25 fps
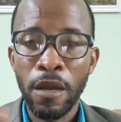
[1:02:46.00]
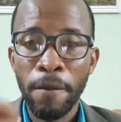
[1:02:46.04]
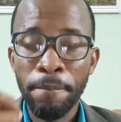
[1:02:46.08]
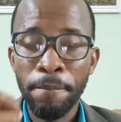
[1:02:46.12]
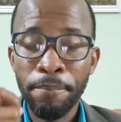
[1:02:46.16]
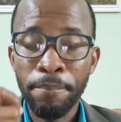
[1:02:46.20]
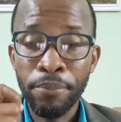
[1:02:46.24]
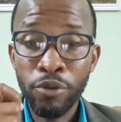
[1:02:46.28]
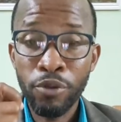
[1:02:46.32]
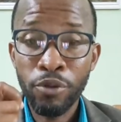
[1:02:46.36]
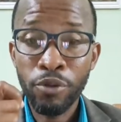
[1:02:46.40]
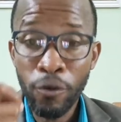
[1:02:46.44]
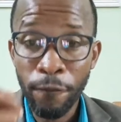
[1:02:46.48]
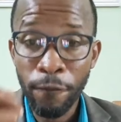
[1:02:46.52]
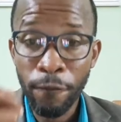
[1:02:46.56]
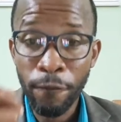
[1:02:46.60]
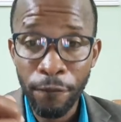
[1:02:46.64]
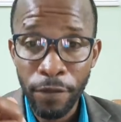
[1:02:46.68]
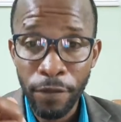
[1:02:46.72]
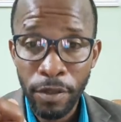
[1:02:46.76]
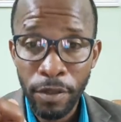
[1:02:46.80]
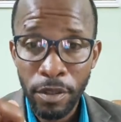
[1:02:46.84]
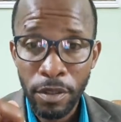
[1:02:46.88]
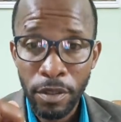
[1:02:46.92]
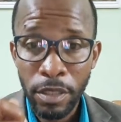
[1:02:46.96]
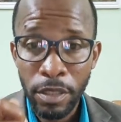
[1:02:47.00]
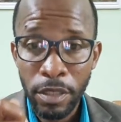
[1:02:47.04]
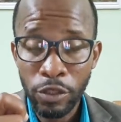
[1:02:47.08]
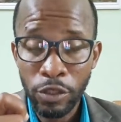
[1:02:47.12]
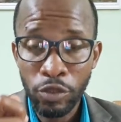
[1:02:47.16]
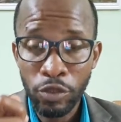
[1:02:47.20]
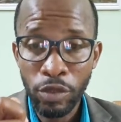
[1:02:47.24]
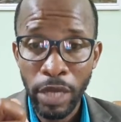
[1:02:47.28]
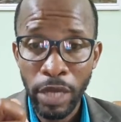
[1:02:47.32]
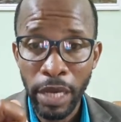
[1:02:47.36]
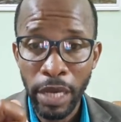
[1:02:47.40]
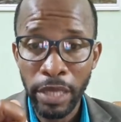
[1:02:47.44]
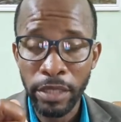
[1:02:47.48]
proof that
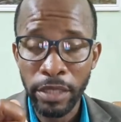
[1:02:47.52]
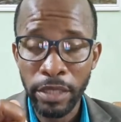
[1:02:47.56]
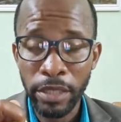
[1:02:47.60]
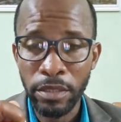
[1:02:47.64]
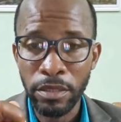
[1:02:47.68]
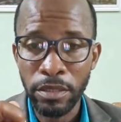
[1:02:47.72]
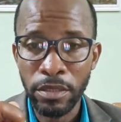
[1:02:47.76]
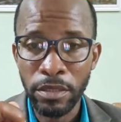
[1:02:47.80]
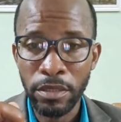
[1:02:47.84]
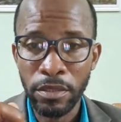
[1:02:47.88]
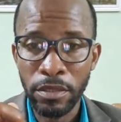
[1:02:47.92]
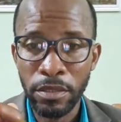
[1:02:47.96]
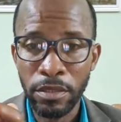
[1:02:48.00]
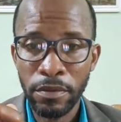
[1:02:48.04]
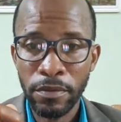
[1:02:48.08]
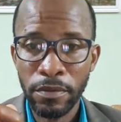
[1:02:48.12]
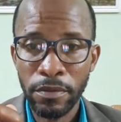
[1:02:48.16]
you're Guyanese.